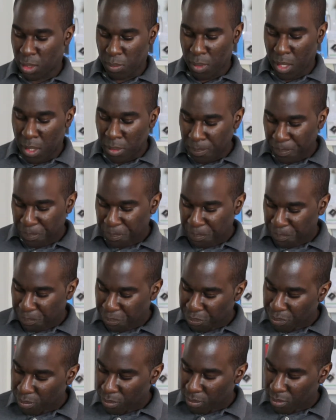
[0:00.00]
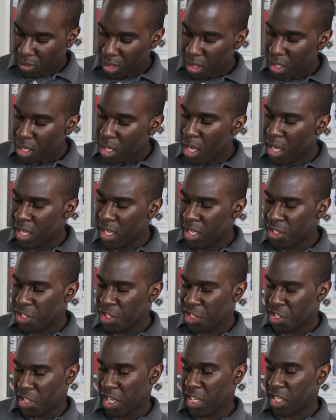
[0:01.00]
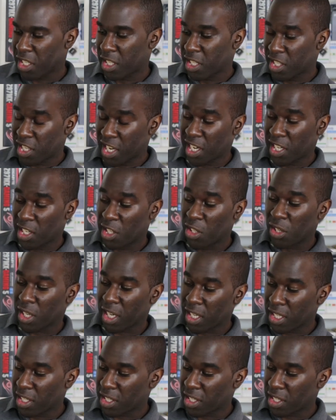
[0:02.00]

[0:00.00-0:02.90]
as well. Uh, just like taking a look at